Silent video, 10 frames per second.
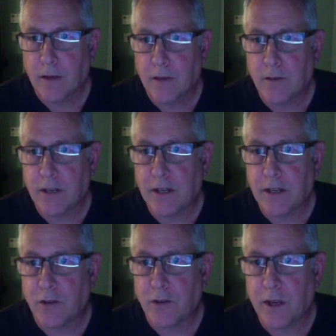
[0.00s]
We needed
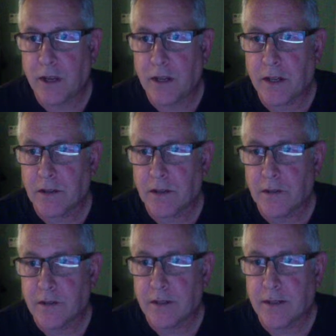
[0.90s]
to wait
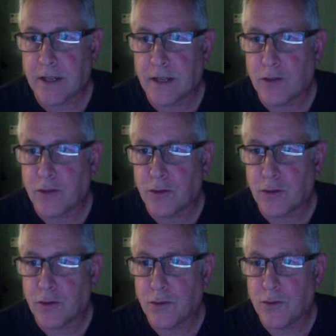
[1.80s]
a day or
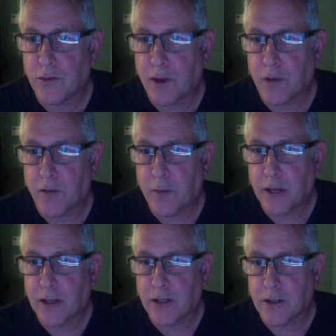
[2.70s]
two for
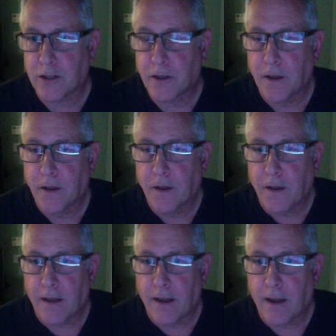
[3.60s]
confirmation
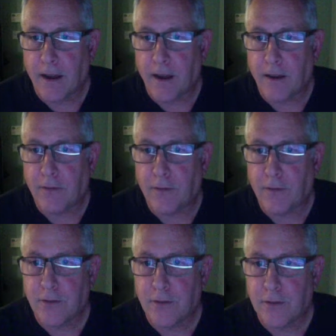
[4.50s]
of
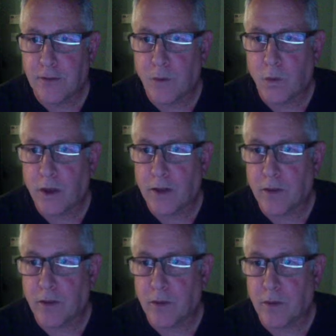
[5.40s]
whether
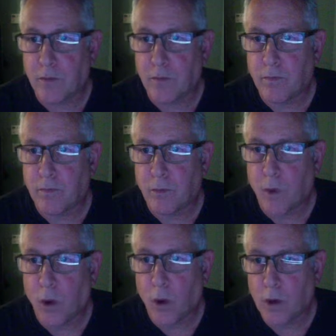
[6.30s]
it would
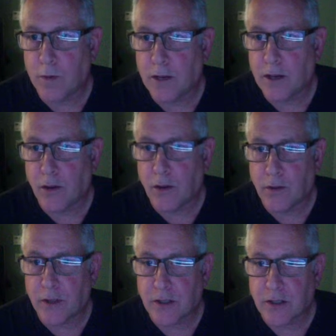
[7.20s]
hold below
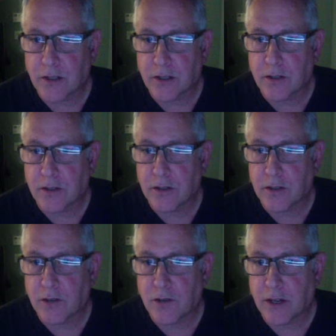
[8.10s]
this
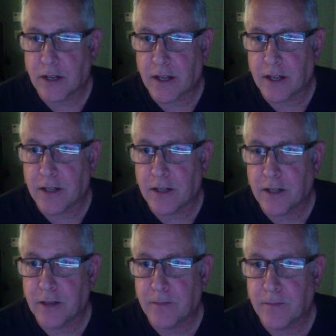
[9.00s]
trend line
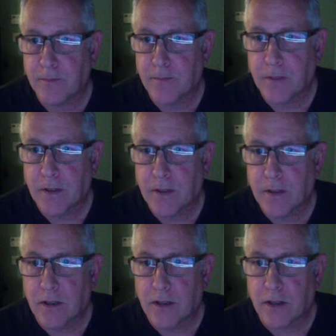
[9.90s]
here.
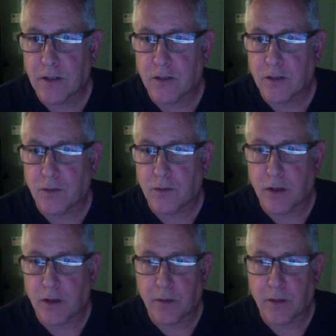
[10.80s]
I'll just zoom out a
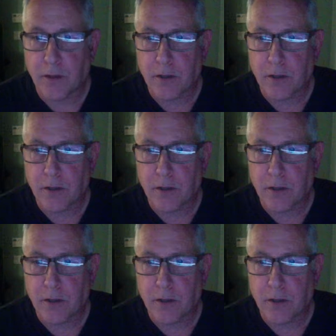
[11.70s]
little bit.